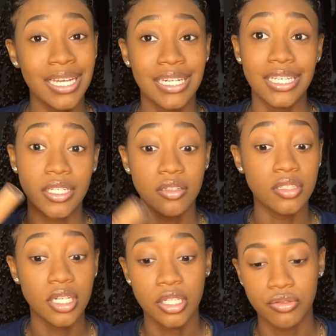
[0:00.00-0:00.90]
This
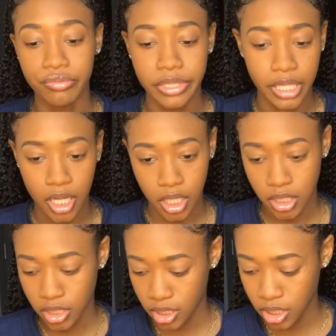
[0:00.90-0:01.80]
concealer is really
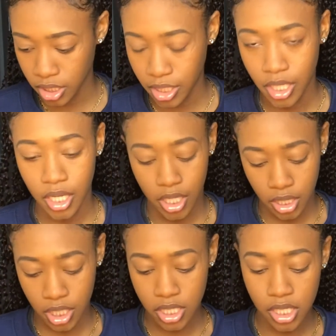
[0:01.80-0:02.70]
nice.
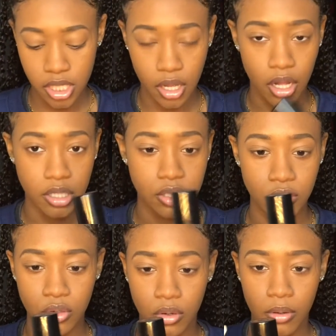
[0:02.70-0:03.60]
This is
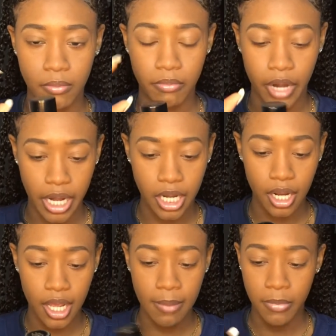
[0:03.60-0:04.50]
also brand
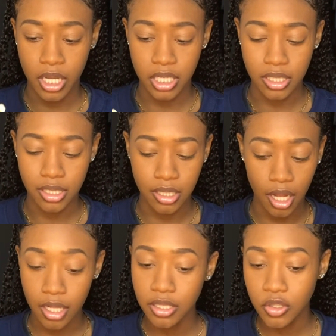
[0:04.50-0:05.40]
name, but it's
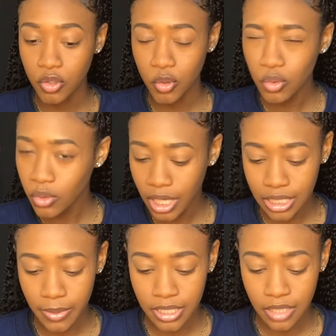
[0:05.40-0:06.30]
not too
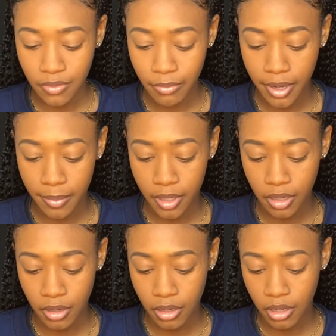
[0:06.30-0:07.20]
expensive in my
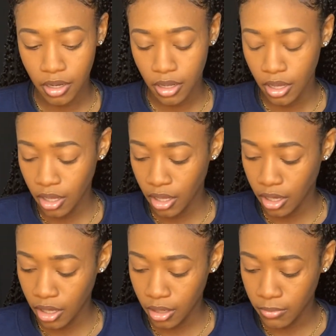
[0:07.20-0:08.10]
opinion.
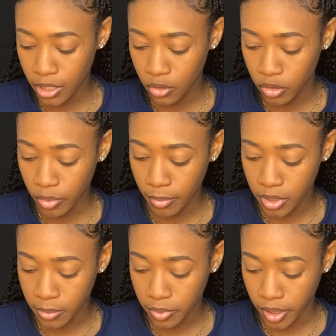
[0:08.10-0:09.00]
I don't remember
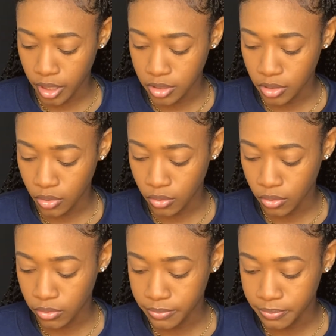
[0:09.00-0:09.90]
the price though.